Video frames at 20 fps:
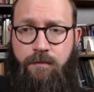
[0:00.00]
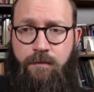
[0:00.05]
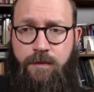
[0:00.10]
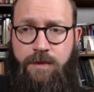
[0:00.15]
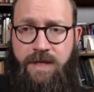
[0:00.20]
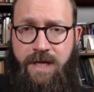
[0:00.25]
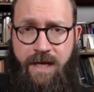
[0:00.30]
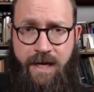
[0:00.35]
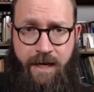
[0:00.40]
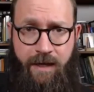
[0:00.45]

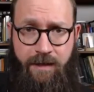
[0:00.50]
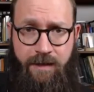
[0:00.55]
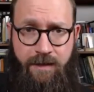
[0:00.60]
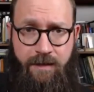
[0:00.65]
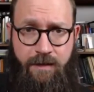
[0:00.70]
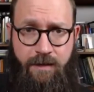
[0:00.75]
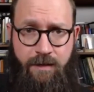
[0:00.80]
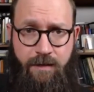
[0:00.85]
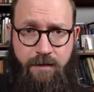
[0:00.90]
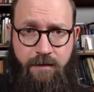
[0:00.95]

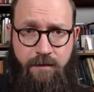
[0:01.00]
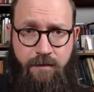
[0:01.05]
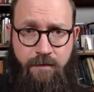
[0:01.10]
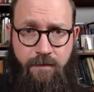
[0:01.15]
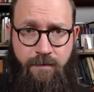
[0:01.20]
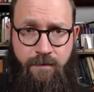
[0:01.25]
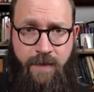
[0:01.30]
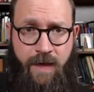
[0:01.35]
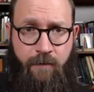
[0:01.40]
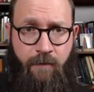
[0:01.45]
texts
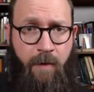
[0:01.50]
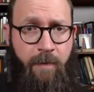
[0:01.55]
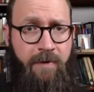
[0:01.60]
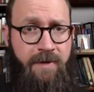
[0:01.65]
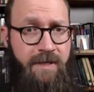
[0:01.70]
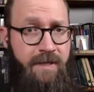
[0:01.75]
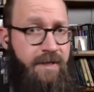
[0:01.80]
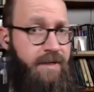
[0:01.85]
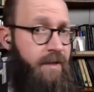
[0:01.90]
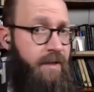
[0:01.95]
that
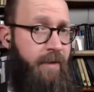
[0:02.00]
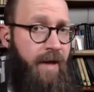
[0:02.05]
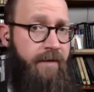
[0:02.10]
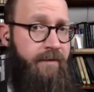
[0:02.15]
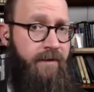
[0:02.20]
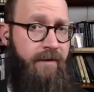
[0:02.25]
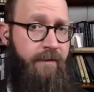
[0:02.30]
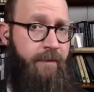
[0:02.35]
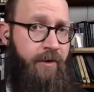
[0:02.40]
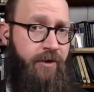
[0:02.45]
represent some
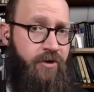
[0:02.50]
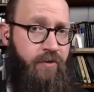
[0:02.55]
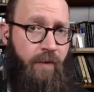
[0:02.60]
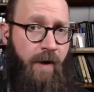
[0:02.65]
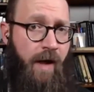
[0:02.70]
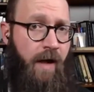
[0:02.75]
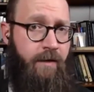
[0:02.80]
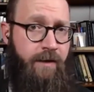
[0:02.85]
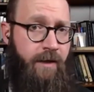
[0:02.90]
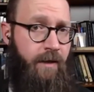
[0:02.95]
kind of
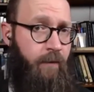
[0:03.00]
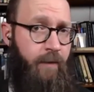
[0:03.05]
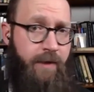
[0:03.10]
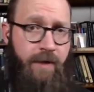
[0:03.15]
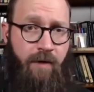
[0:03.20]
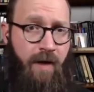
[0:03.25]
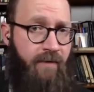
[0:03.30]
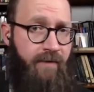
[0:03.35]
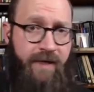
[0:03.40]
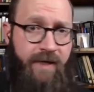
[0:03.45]
spirituality that we
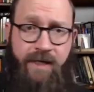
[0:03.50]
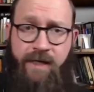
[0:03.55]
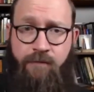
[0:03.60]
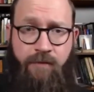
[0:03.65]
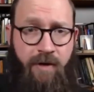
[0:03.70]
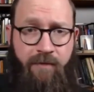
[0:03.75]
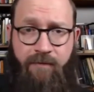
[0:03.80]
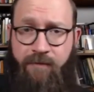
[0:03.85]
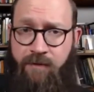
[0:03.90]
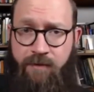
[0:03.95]
don't have any
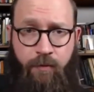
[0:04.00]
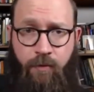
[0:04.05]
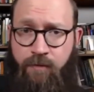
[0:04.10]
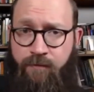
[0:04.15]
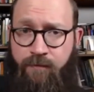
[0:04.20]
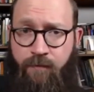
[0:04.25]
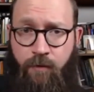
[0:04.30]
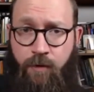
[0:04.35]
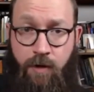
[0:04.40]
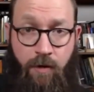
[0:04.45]
reference
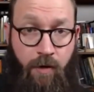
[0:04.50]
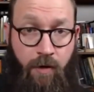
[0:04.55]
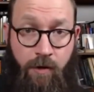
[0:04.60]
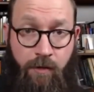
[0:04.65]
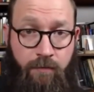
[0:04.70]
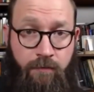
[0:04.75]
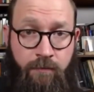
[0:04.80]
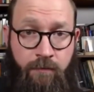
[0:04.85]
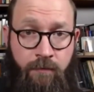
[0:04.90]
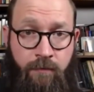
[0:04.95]
point for at all.
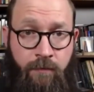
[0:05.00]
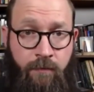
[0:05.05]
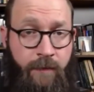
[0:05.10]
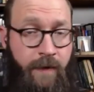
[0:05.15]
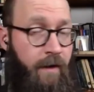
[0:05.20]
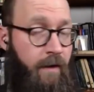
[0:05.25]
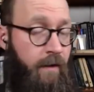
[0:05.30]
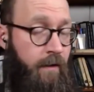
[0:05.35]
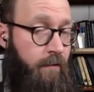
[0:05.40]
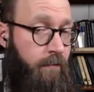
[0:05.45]

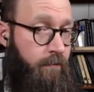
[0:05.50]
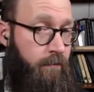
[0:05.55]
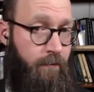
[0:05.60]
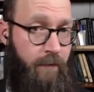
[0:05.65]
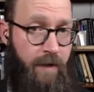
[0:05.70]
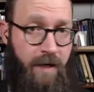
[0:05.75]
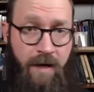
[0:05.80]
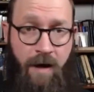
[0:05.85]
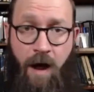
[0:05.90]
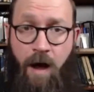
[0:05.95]
They're
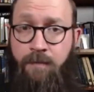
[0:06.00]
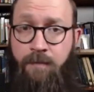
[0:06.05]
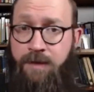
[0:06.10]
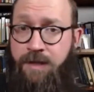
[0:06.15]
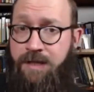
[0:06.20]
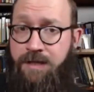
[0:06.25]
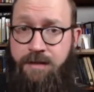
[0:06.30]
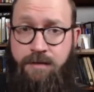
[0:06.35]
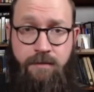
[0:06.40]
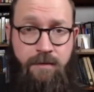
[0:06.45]

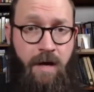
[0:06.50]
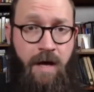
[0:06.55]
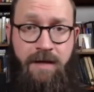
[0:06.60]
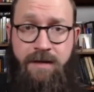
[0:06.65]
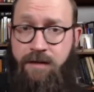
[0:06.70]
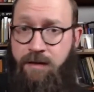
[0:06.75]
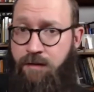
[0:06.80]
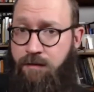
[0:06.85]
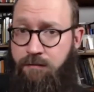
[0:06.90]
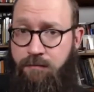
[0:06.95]
anomalous
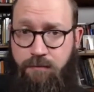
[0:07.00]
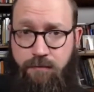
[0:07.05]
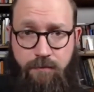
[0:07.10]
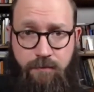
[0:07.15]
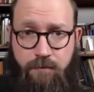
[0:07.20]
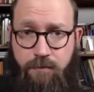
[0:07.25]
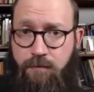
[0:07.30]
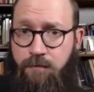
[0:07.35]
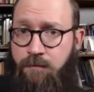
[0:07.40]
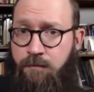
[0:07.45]
Gnostic
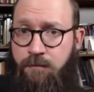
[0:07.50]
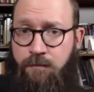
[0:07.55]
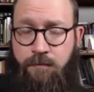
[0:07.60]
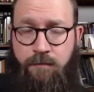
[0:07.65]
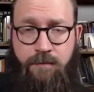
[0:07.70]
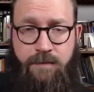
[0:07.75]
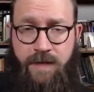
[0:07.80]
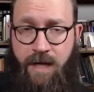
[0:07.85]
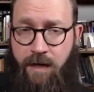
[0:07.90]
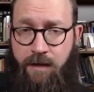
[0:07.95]

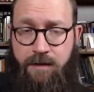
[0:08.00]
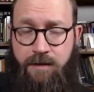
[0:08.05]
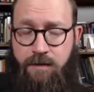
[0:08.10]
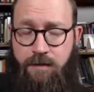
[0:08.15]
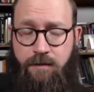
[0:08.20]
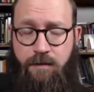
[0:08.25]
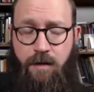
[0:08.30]
text.